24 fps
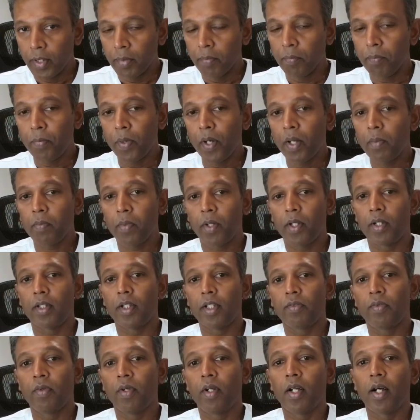implement
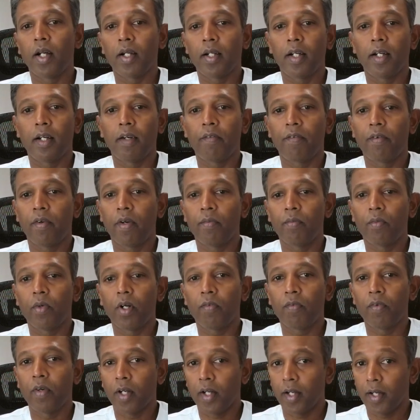this well architected framework
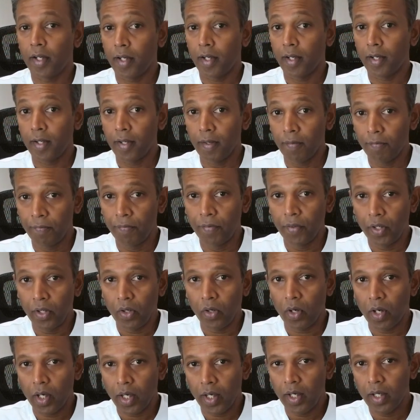for every
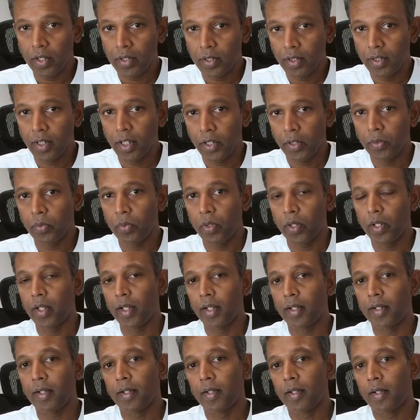architecture that you
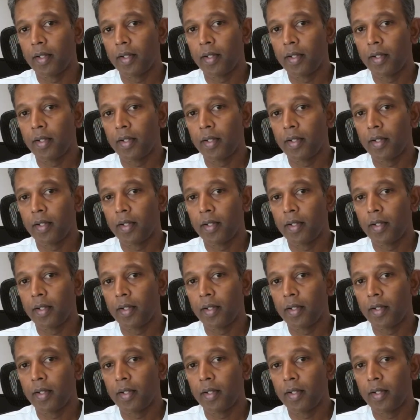create.